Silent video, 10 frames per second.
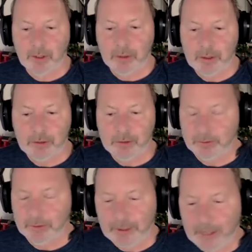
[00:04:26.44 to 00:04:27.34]

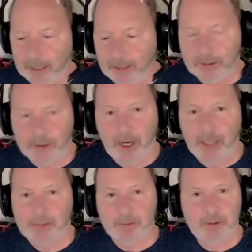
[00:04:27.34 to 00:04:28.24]
used in the 80s and
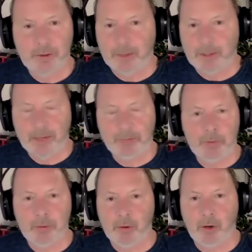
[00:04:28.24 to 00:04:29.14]
90s. It was used by every
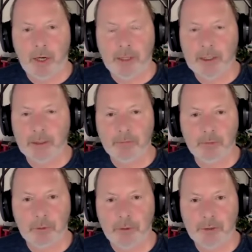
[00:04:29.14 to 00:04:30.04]
pro hockey and
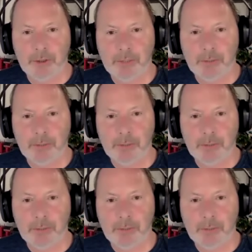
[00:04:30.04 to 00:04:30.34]
football team.